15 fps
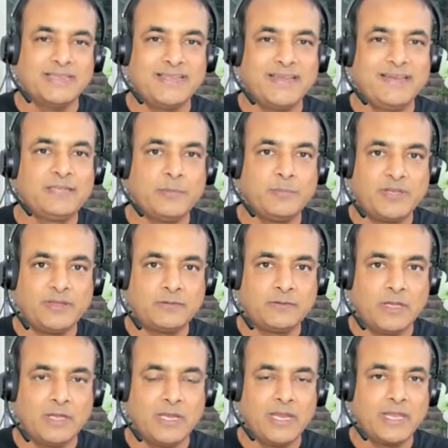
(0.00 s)
There is some,
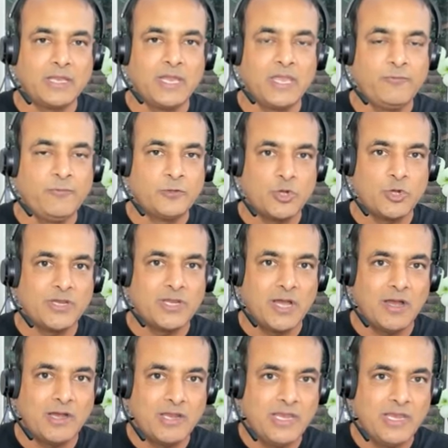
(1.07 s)
like if you join
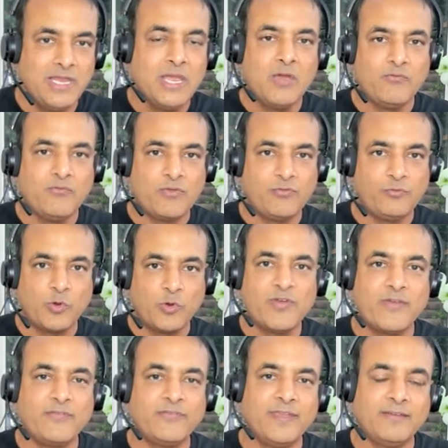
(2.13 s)
early, we have
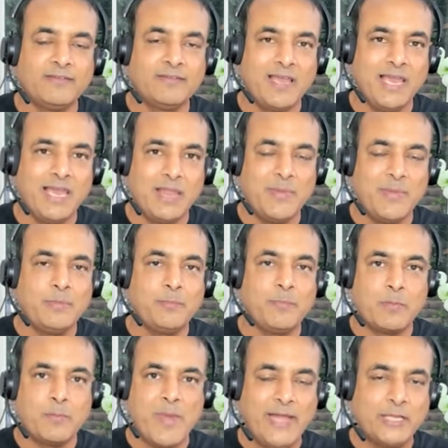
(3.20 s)
25 seats limit
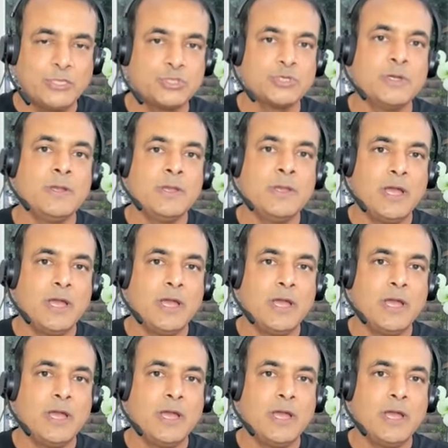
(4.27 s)
per batch.